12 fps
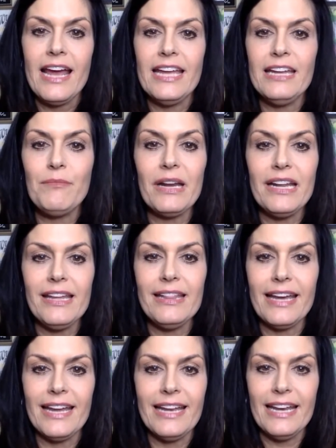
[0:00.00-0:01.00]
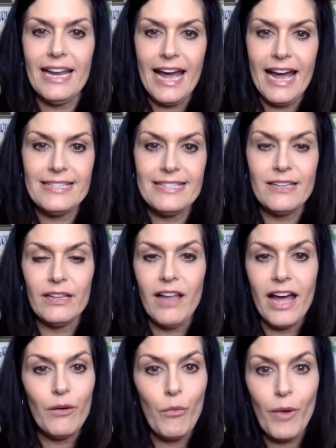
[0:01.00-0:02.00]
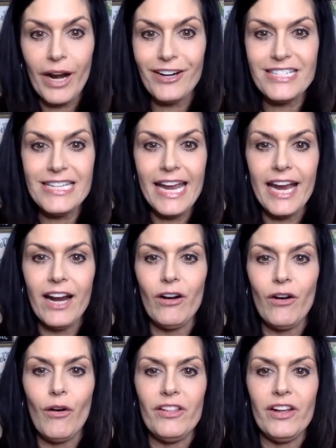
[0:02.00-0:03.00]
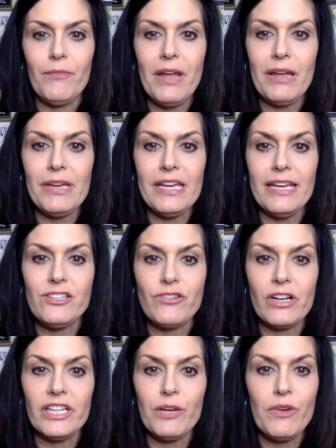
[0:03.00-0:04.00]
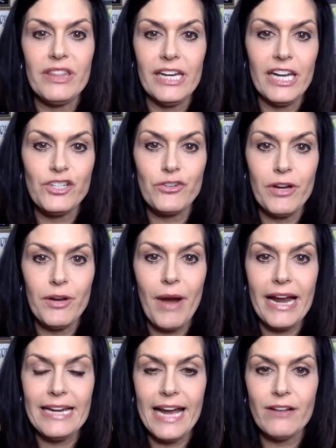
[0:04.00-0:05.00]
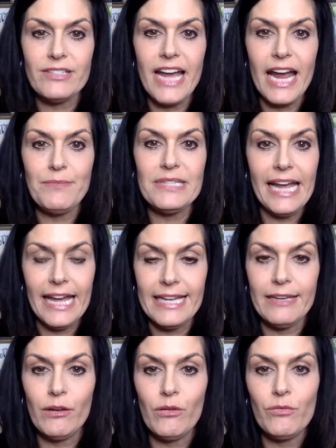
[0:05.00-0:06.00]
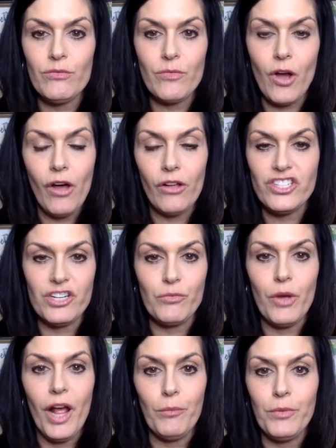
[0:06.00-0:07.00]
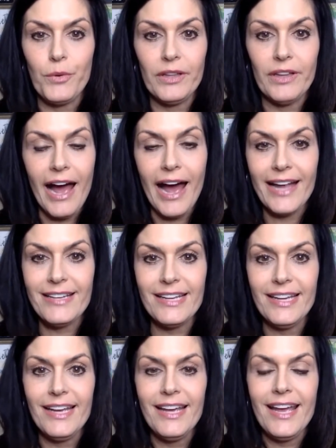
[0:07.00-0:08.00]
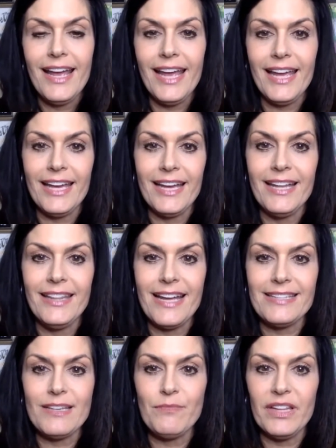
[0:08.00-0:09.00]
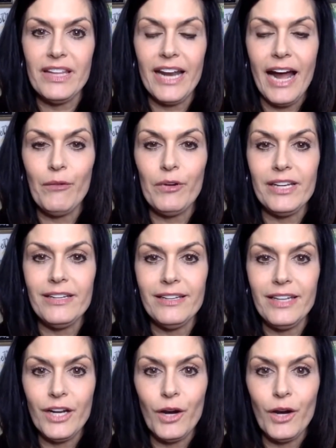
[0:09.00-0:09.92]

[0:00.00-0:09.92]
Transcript: anybody that has a lot of wear and tear or they're maybe struggling with an injury right now. Type 10 collagen will help you a lot. And that's something that I would, you